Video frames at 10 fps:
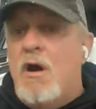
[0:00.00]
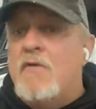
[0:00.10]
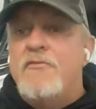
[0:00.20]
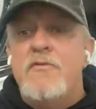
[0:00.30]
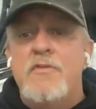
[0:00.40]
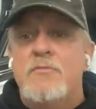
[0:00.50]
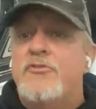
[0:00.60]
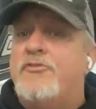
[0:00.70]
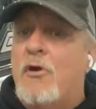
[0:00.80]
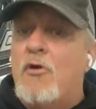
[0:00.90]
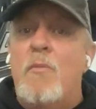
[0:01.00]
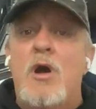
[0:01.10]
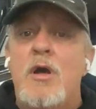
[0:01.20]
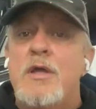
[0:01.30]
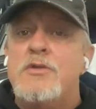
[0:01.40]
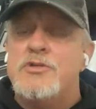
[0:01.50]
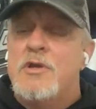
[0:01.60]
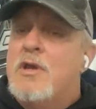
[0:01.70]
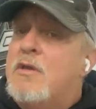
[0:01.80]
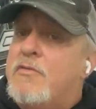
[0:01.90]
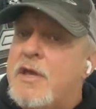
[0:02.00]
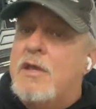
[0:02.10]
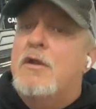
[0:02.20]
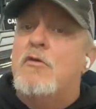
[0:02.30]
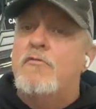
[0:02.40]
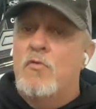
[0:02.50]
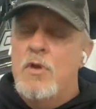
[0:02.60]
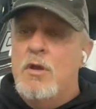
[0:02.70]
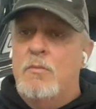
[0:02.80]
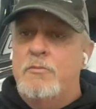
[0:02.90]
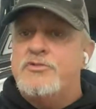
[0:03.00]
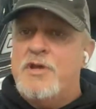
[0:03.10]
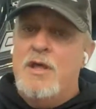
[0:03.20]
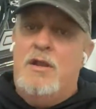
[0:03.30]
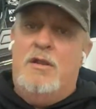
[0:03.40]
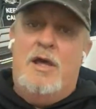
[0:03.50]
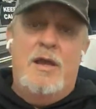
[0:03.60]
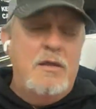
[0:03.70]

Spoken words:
offer them so much, they get overwhelmed. It's kind of like,